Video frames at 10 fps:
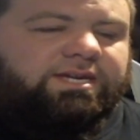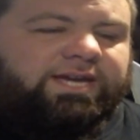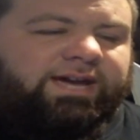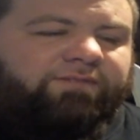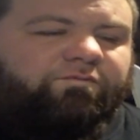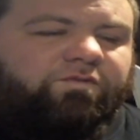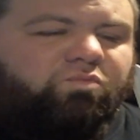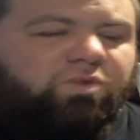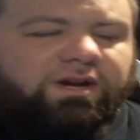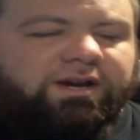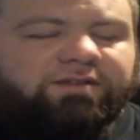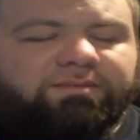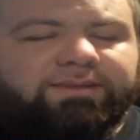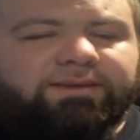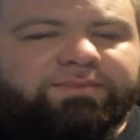And from what I
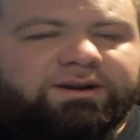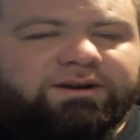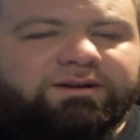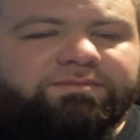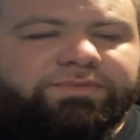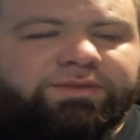remember,